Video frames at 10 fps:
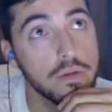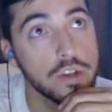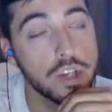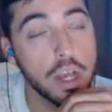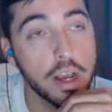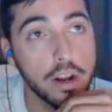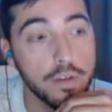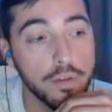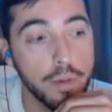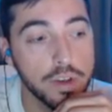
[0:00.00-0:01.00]
say
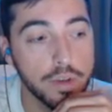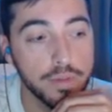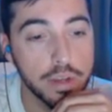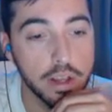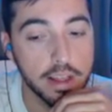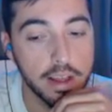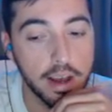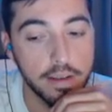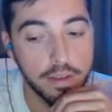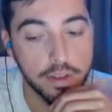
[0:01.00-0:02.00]
enough about something like
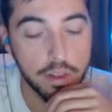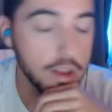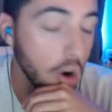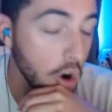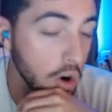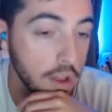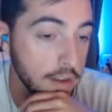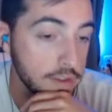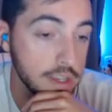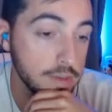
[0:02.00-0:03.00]
that. There are a
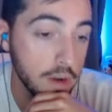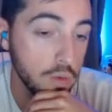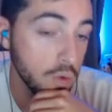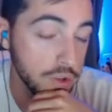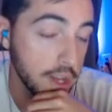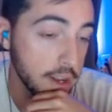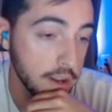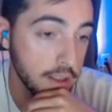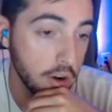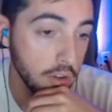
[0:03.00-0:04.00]
lot of teams at Worlds that,
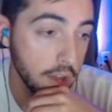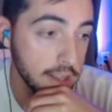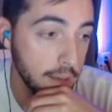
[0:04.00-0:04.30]
that are like